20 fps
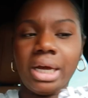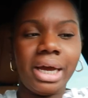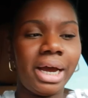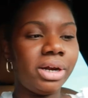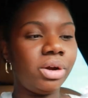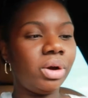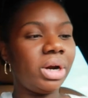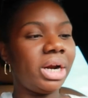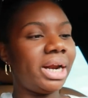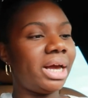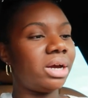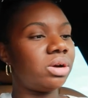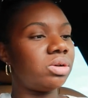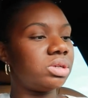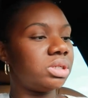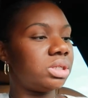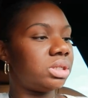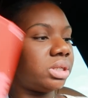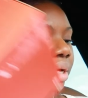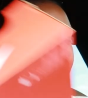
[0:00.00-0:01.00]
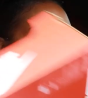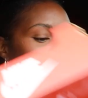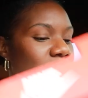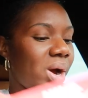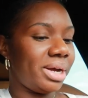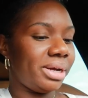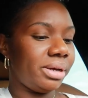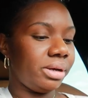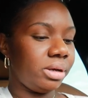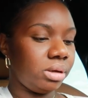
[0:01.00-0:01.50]
I know they're not going to stay
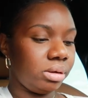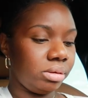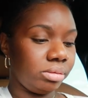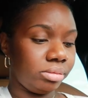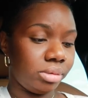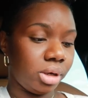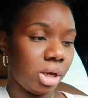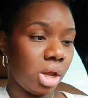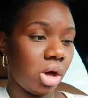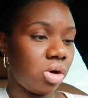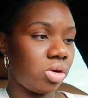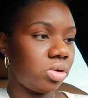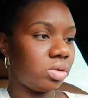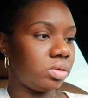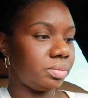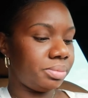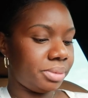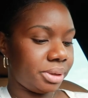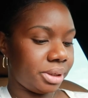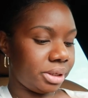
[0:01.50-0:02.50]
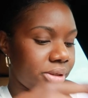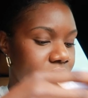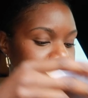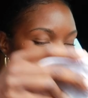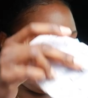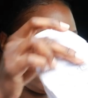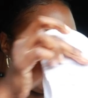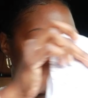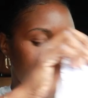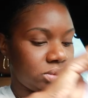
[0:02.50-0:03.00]
white long, but
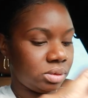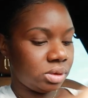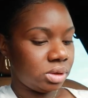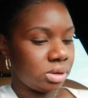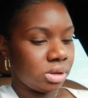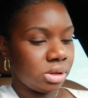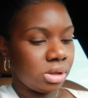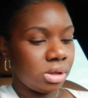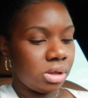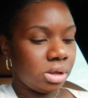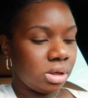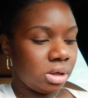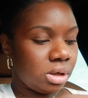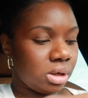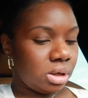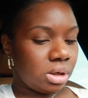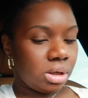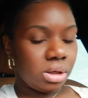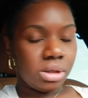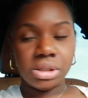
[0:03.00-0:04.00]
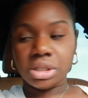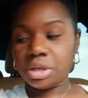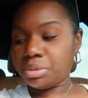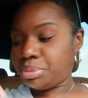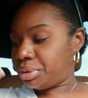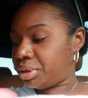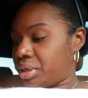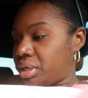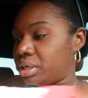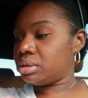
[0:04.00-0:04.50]
you just
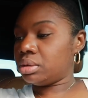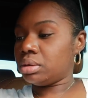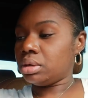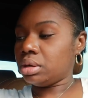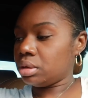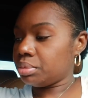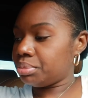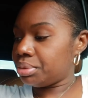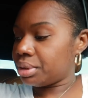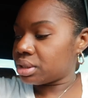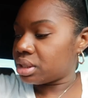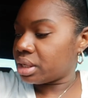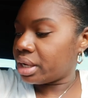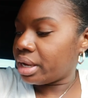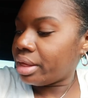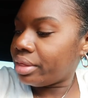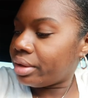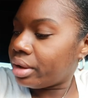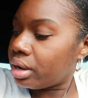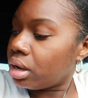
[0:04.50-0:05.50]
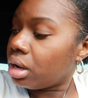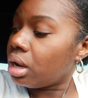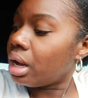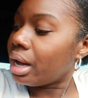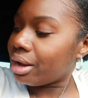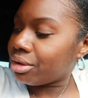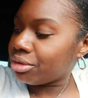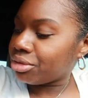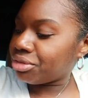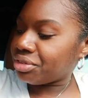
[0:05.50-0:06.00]
could put it put together a
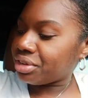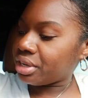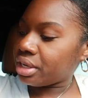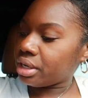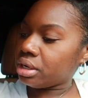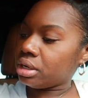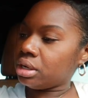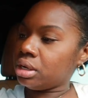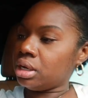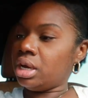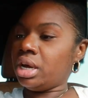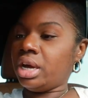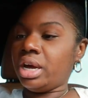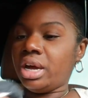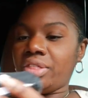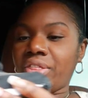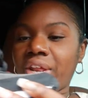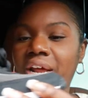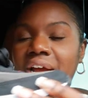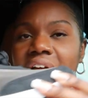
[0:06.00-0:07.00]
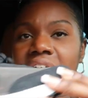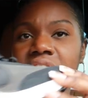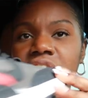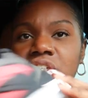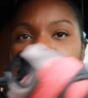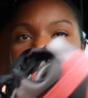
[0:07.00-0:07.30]
outfit. And then I got